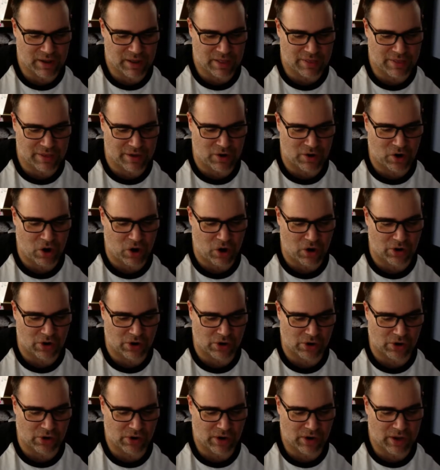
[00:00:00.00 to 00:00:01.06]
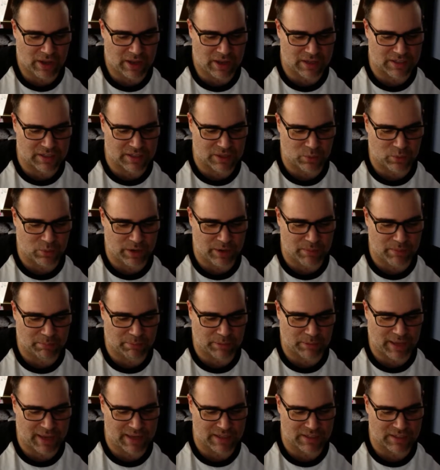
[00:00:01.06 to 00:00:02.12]
then harder, as the wind
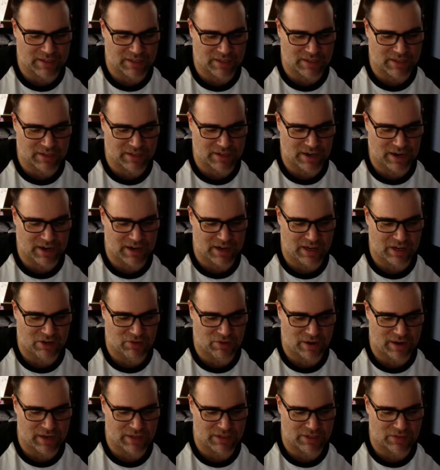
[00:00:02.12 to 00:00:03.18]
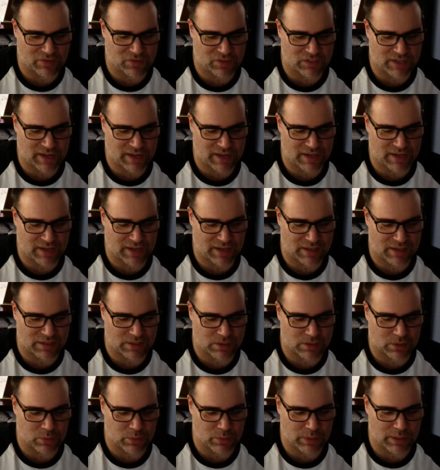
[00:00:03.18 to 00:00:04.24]
blasted the tiny grains of sand against
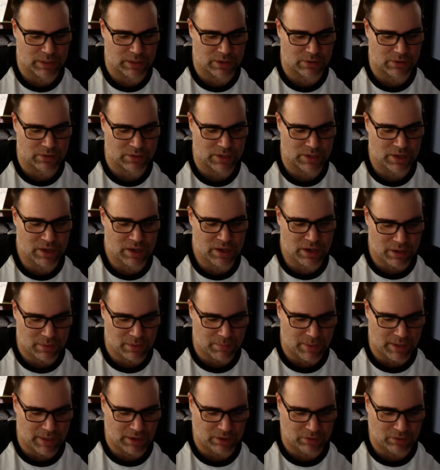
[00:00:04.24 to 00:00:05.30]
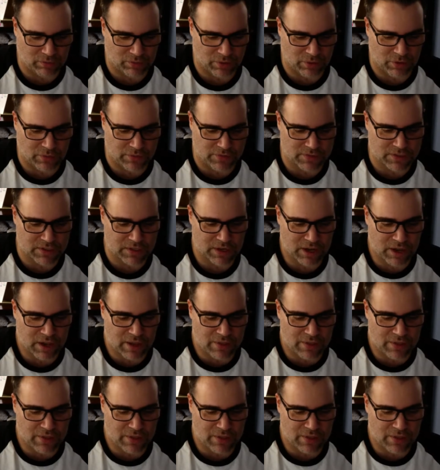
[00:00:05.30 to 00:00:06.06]
the windows and metal roofs.